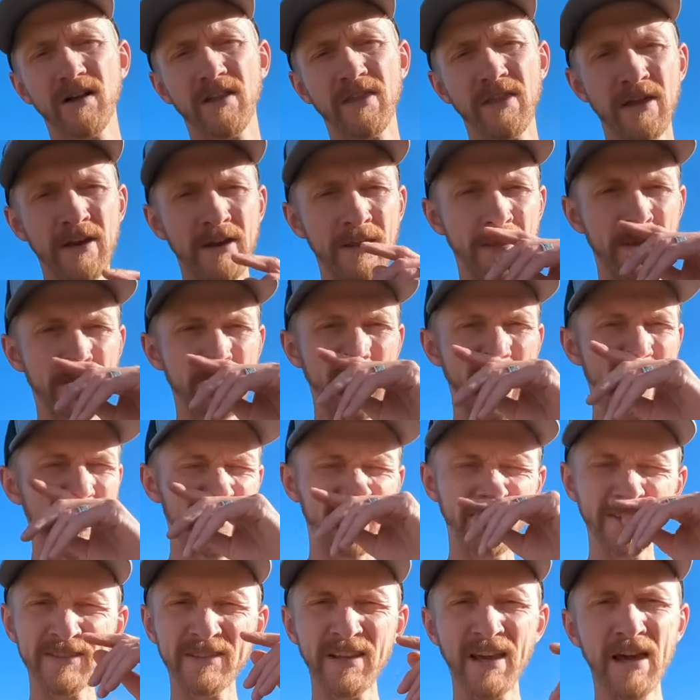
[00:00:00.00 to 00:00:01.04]
and then in the matter
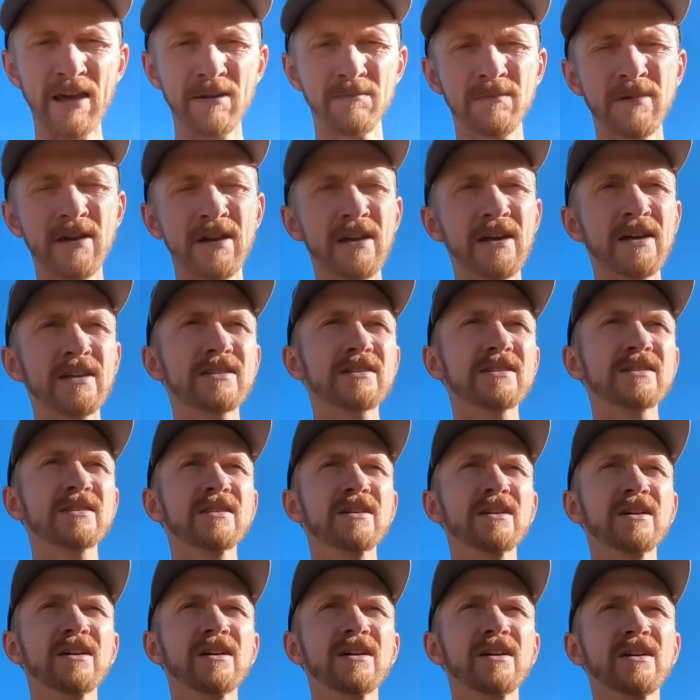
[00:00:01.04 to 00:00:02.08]
of 10 minutes,
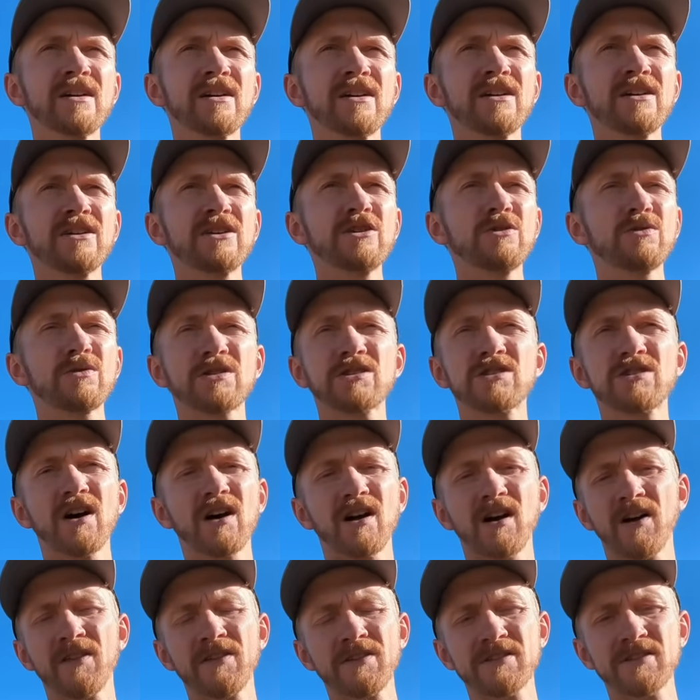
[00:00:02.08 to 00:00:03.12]
you were
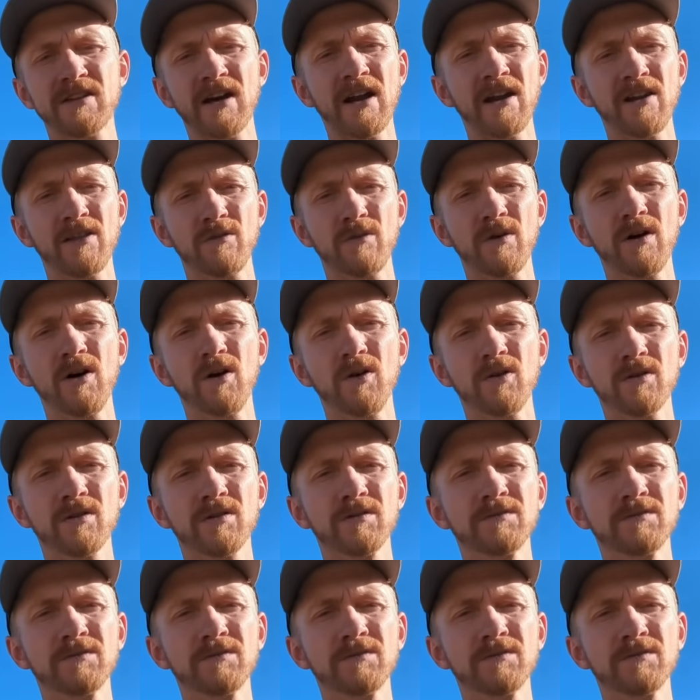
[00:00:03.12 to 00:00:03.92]
stuck on the side of the road.